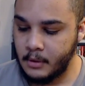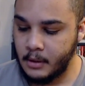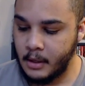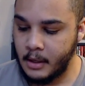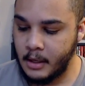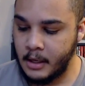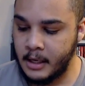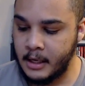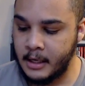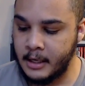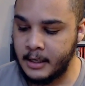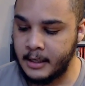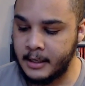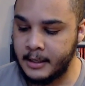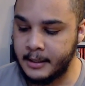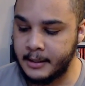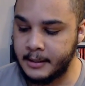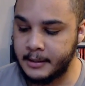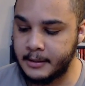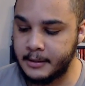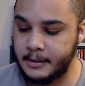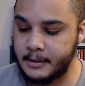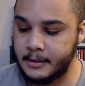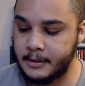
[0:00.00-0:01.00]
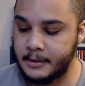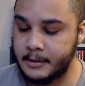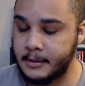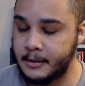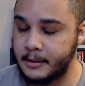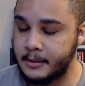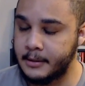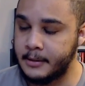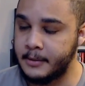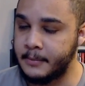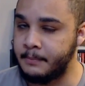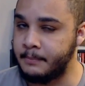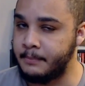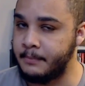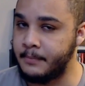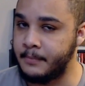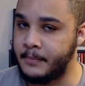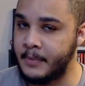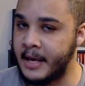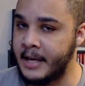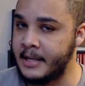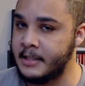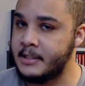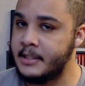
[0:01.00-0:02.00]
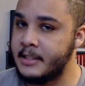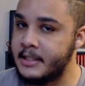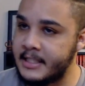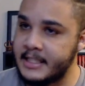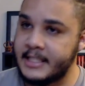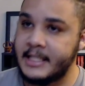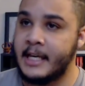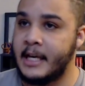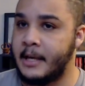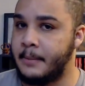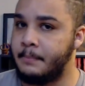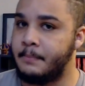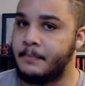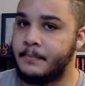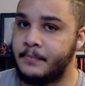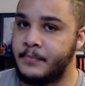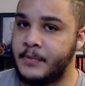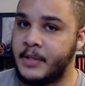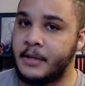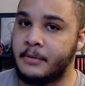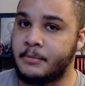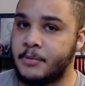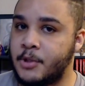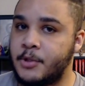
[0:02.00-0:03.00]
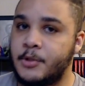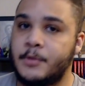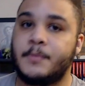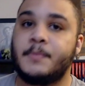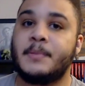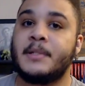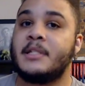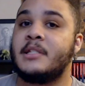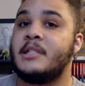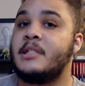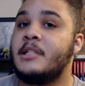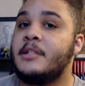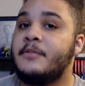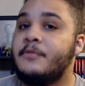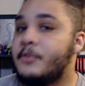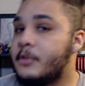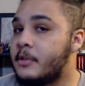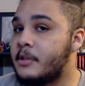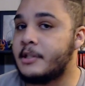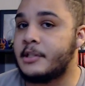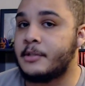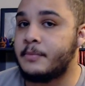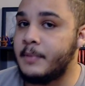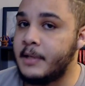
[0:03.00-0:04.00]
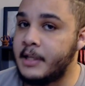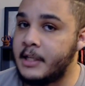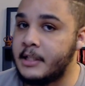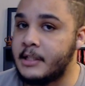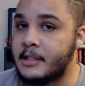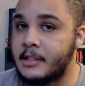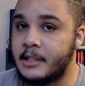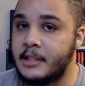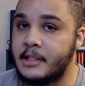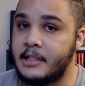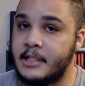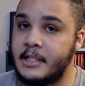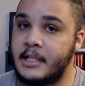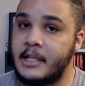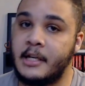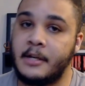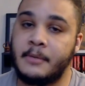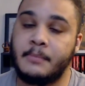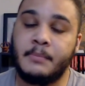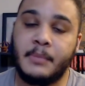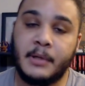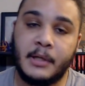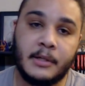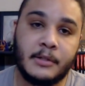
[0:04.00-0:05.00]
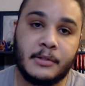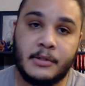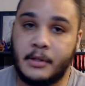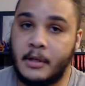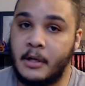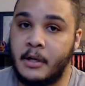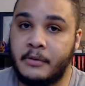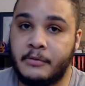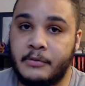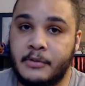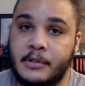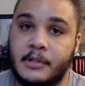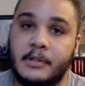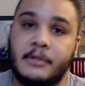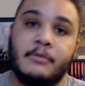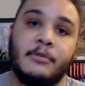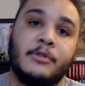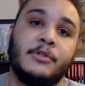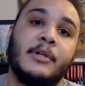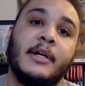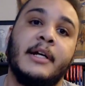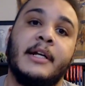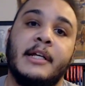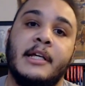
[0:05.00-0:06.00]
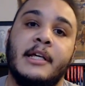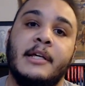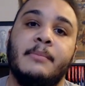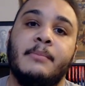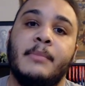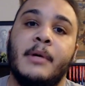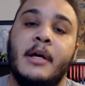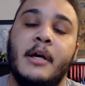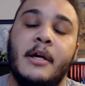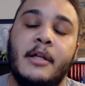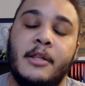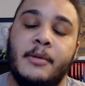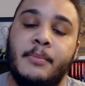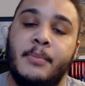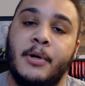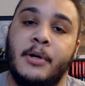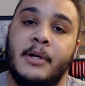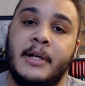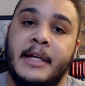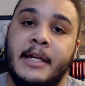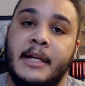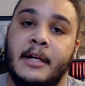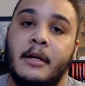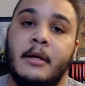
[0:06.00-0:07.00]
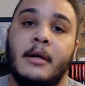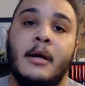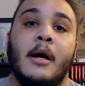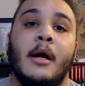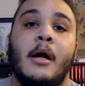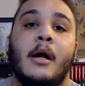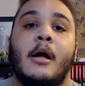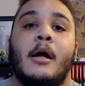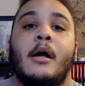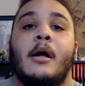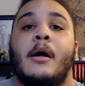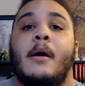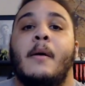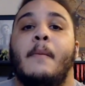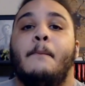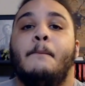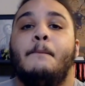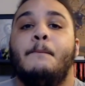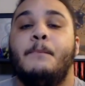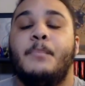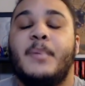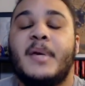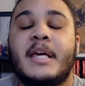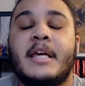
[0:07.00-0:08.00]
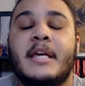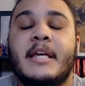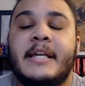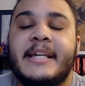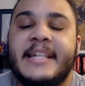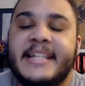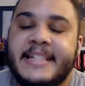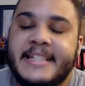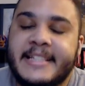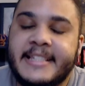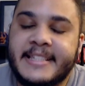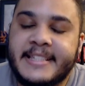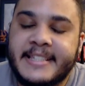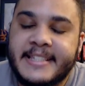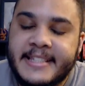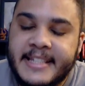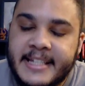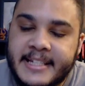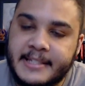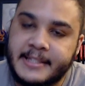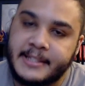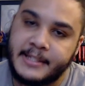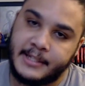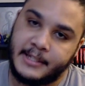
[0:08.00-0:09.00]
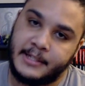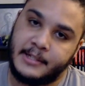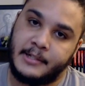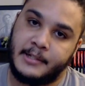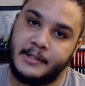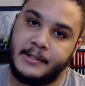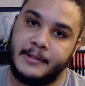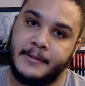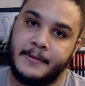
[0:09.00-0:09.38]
As the DM, now I'm specifically speaking to the DM because obviously we're trying to keep the party here. Be consistent.